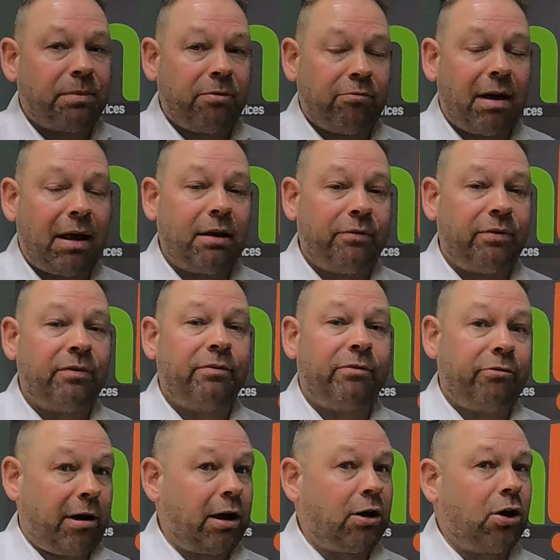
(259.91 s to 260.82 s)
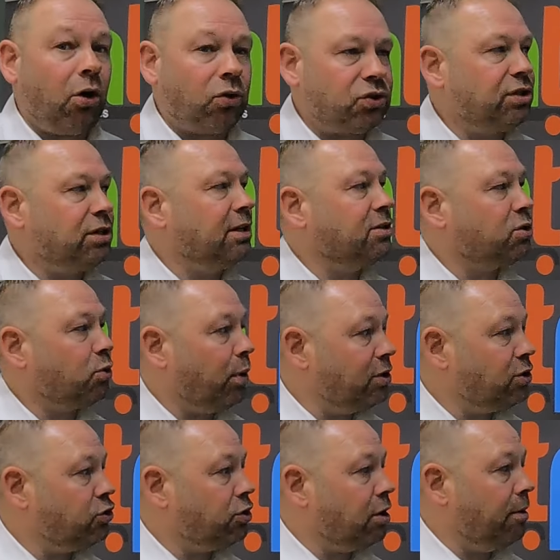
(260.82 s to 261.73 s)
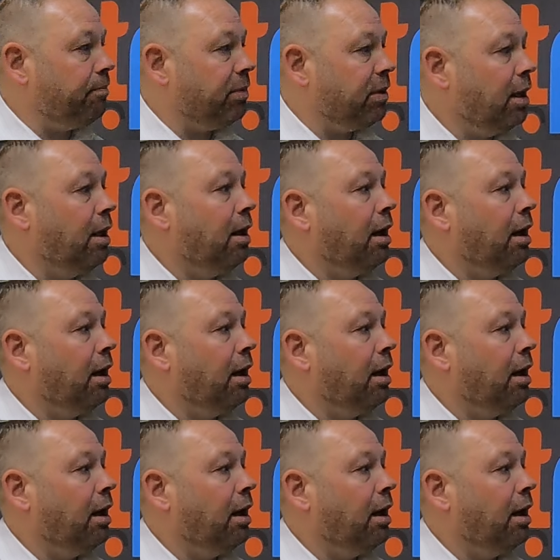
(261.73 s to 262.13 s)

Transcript: to be relevant for our costings question,